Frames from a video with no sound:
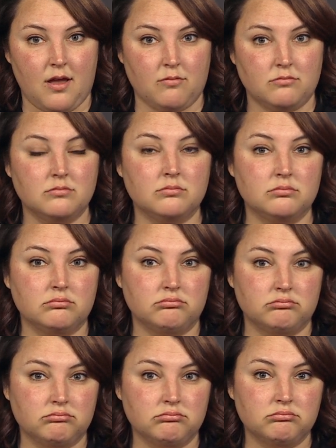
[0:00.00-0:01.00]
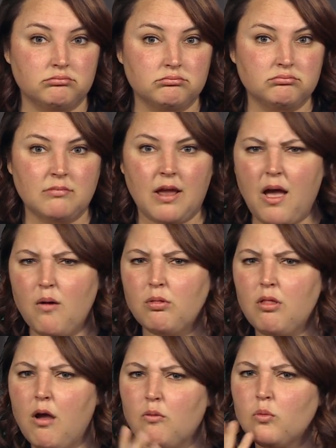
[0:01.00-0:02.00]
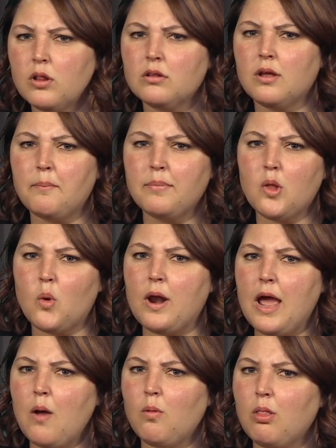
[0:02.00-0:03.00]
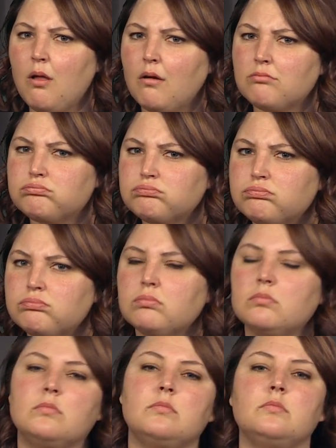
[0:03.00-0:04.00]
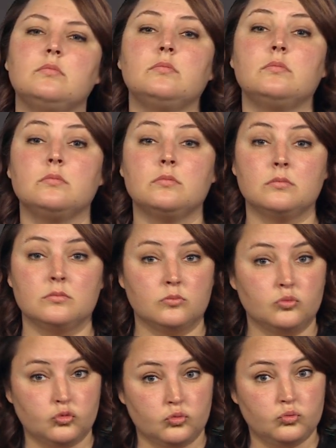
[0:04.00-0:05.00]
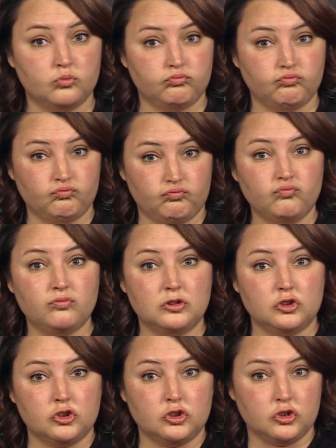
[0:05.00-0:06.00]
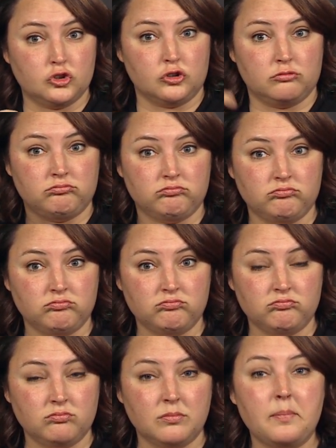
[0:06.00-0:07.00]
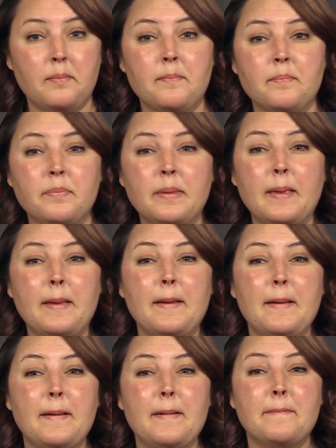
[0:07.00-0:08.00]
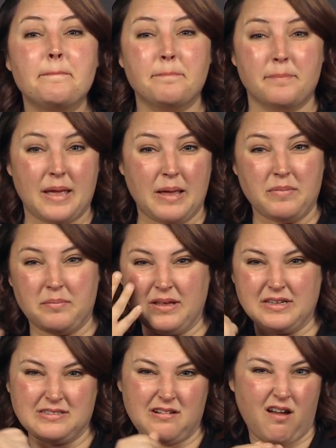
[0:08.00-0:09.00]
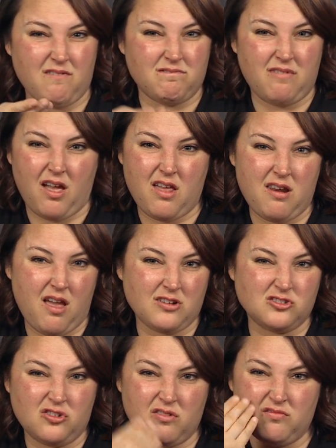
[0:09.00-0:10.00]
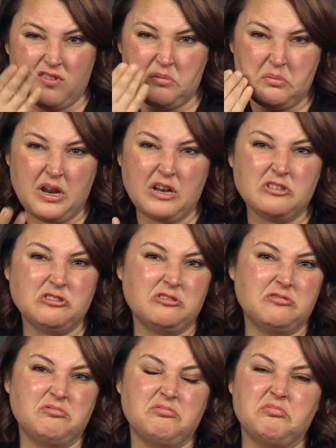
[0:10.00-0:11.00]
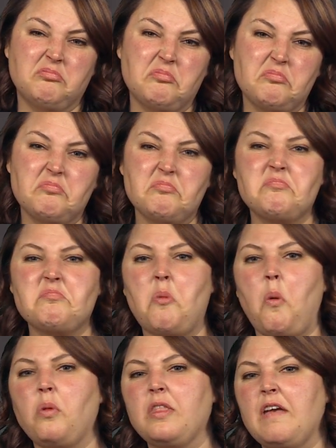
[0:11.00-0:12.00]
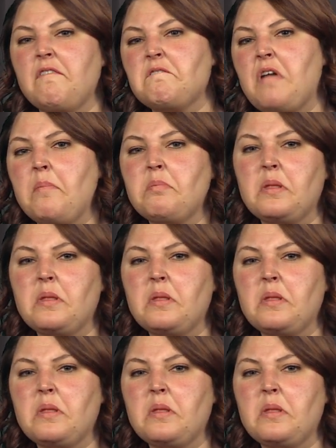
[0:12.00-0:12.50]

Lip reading: take? Number 2, are you satisfied that it's secure? Maybe because it's not financial data and it's just your family pictures, you're not worried about the security, and that's okay.